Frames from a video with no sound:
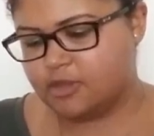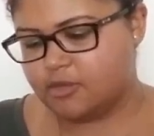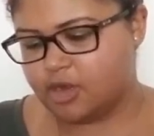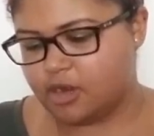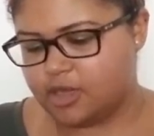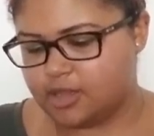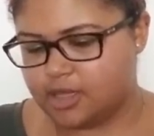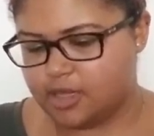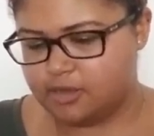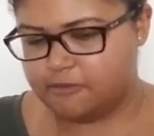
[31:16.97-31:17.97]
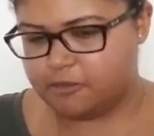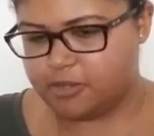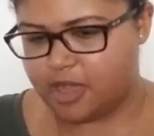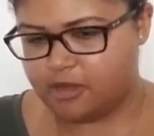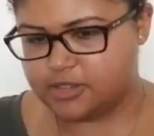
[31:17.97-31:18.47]
regarding love from
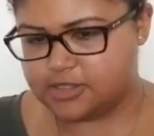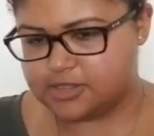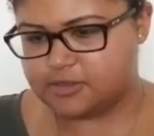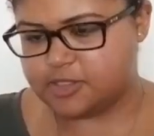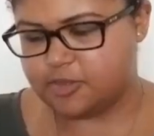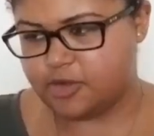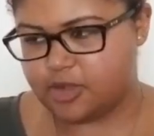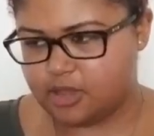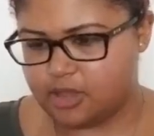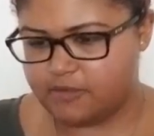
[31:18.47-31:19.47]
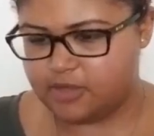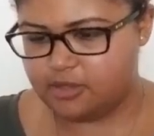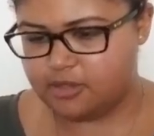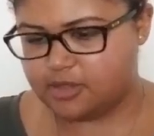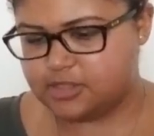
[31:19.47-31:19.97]
now until September
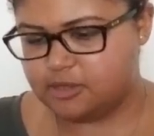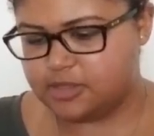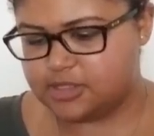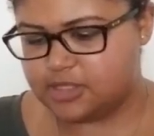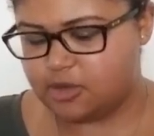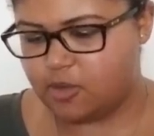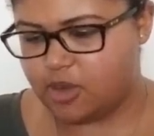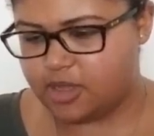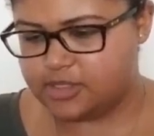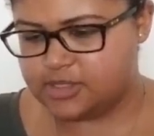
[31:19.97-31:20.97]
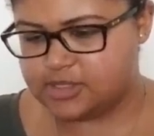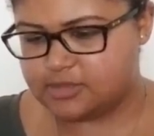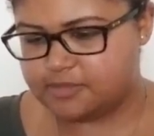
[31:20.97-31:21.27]
11th. Tell me about the Ten of Wands